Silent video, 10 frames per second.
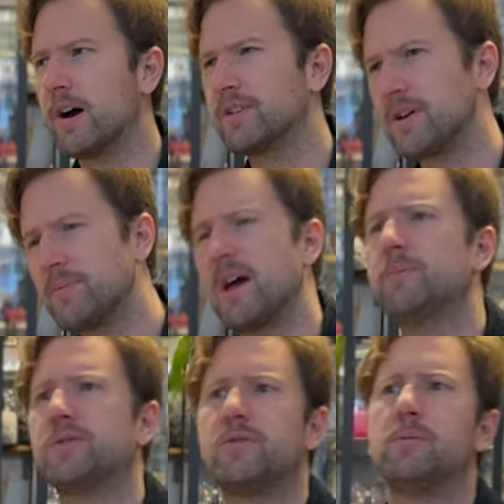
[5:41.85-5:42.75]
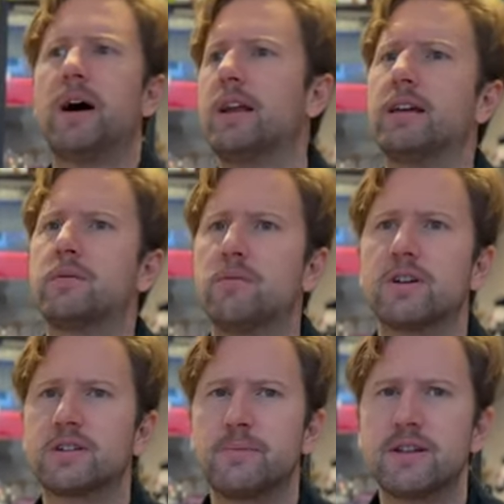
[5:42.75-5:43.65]
Sometimes if you buy like a
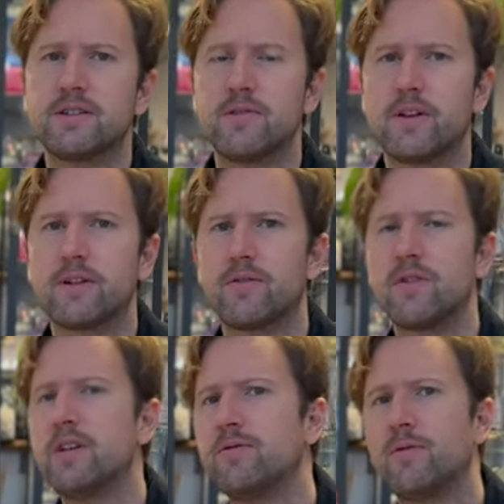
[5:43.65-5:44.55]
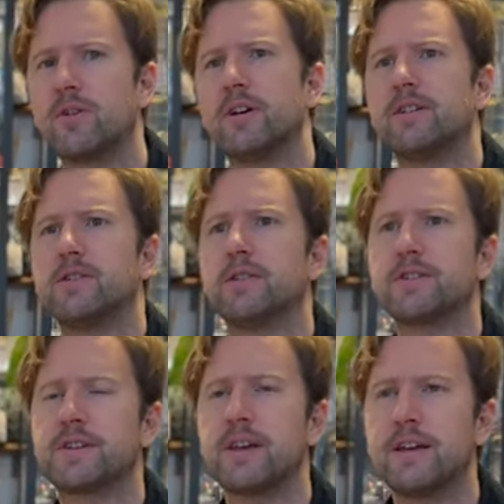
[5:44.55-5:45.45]
more expensive, like a 300-400 euro
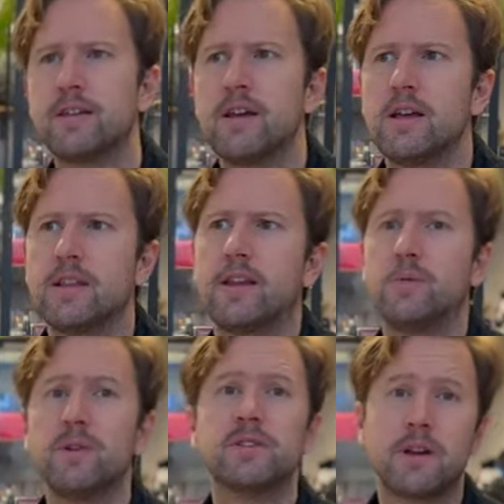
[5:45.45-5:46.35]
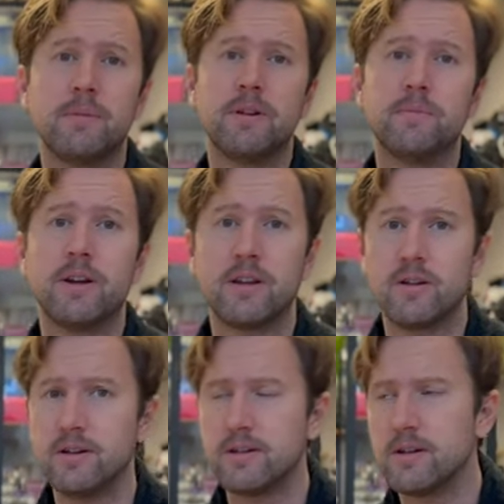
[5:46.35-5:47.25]
skate, then the wheels can be pretty
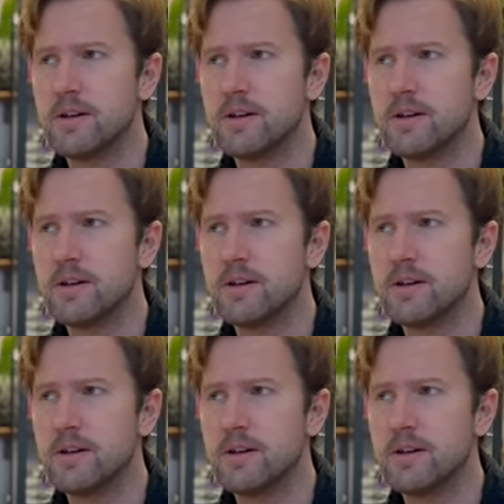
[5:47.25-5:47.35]
good.